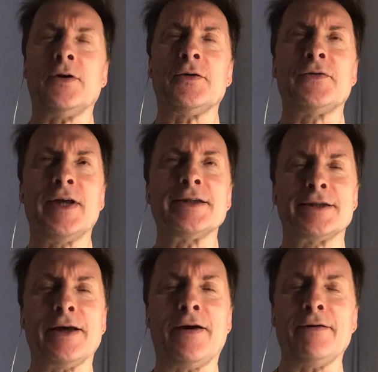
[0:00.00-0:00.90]
the answers,
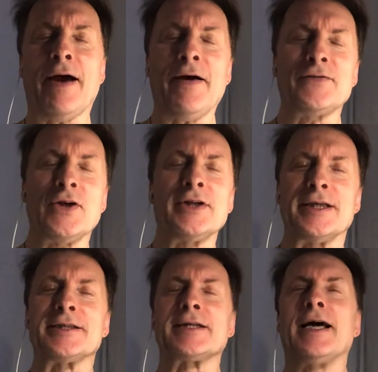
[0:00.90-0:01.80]
I have done
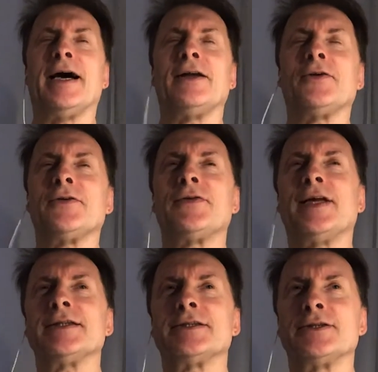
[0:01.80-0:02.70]
this, a lot of the
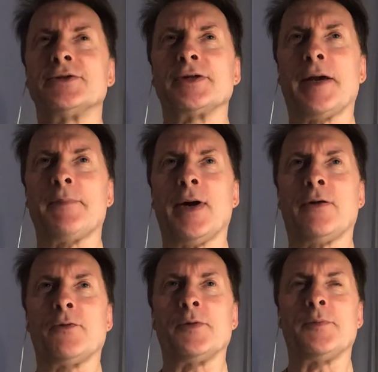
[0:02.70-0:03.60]
answers you'll get back
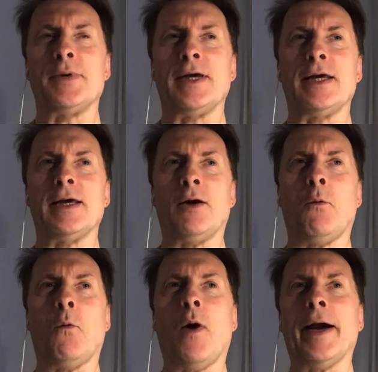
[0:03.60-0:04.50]
will be
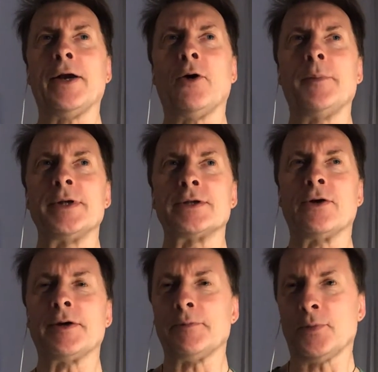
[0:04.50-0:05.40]
why hobbies are
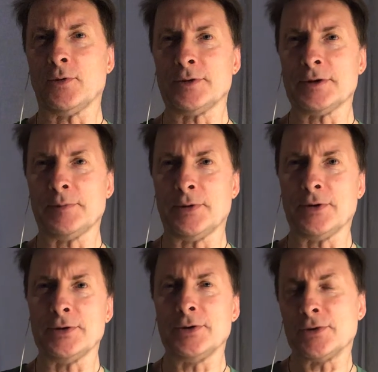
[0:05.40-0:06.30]
important to put
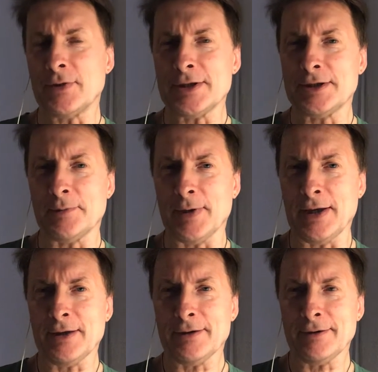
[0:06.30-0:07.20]
on your resume,
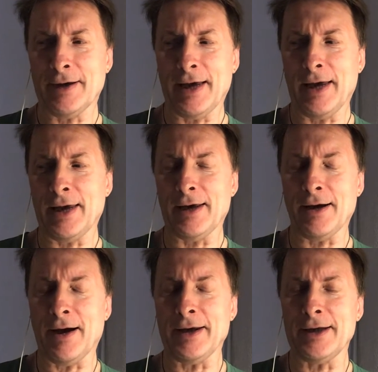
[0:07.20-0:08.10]

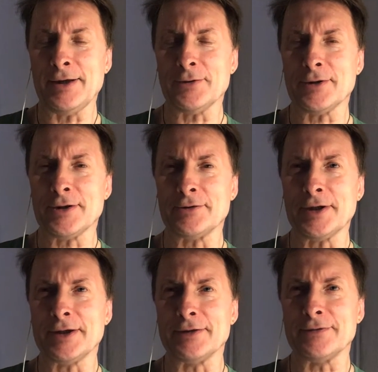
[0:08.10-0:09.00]
i.e. your
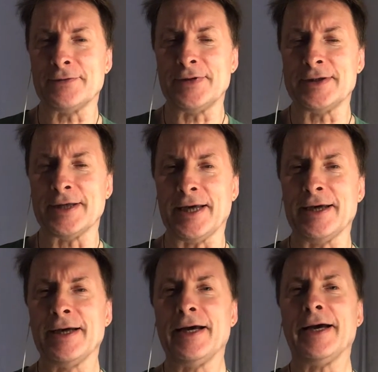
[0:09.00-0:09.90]
curriculum vitae,
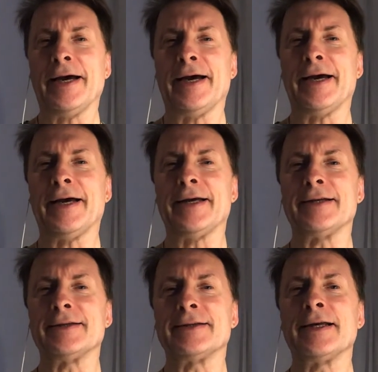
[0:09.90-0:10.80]

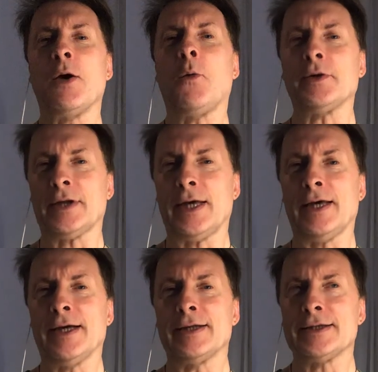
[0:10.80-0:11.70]
and what they
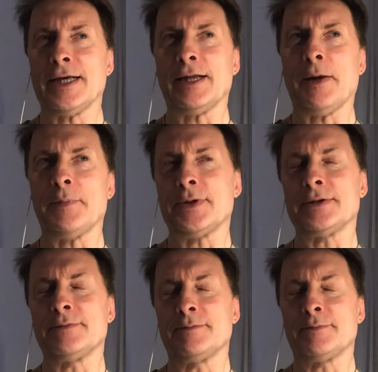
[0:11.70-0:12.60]
tell a
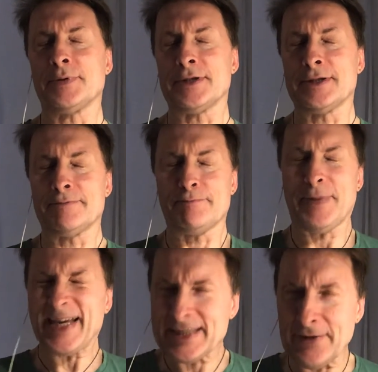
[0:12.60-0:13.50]

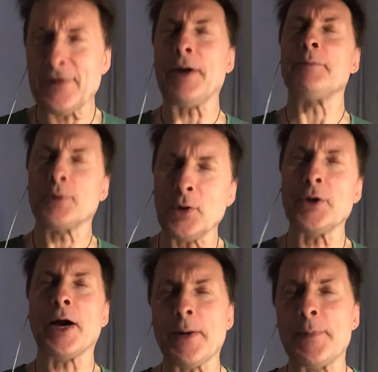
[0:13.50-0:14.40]
prospective
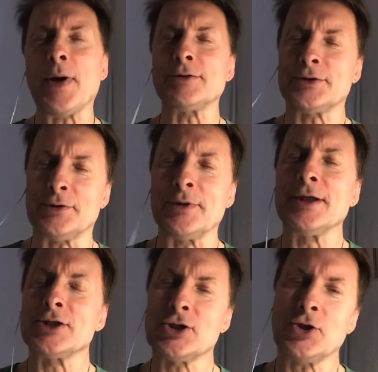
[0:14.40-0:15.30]
employer about you.
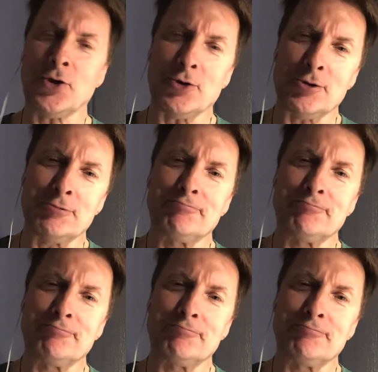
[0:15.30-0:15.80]
So